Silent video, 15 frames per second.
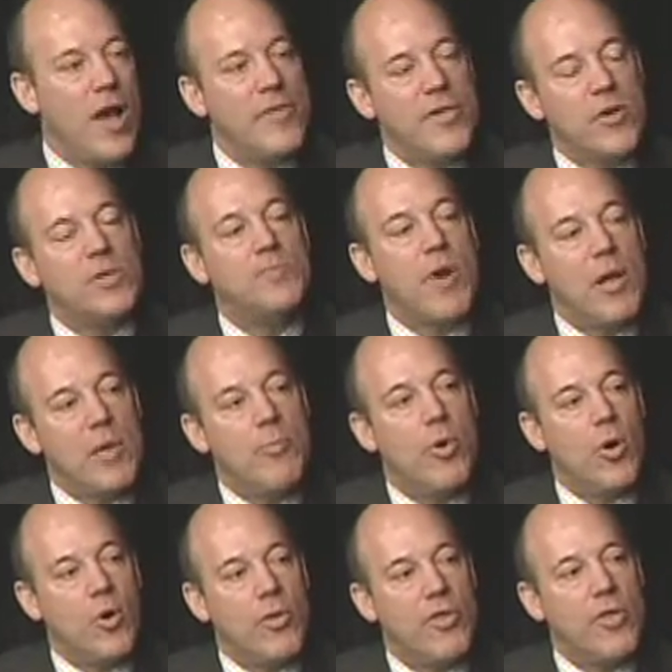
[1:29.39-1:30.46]
Well, I think it was probably
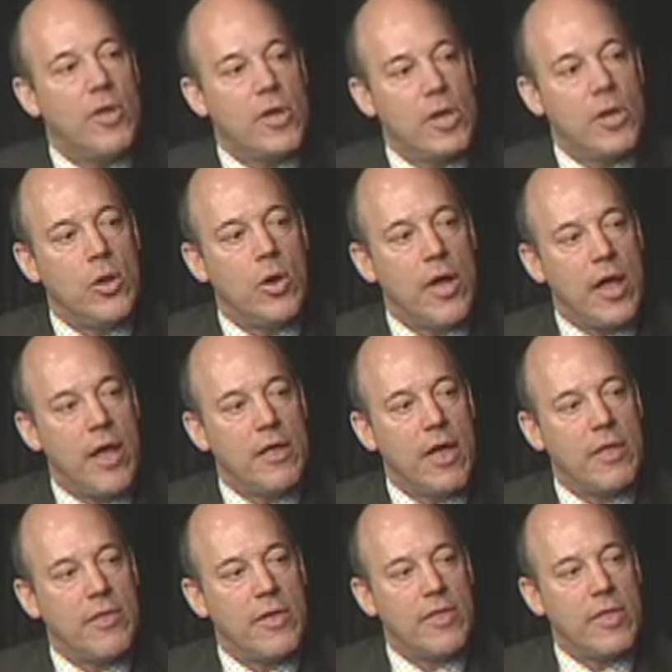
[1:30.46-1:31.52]
both.
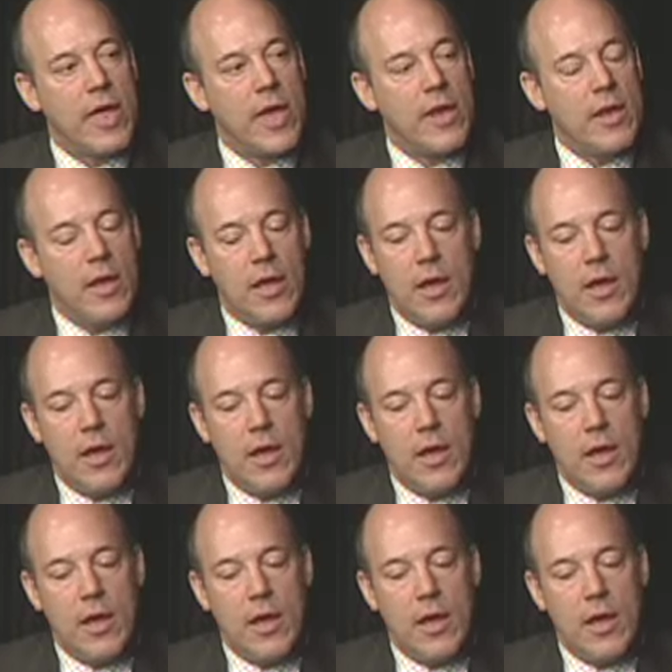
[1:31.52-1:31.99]
I think that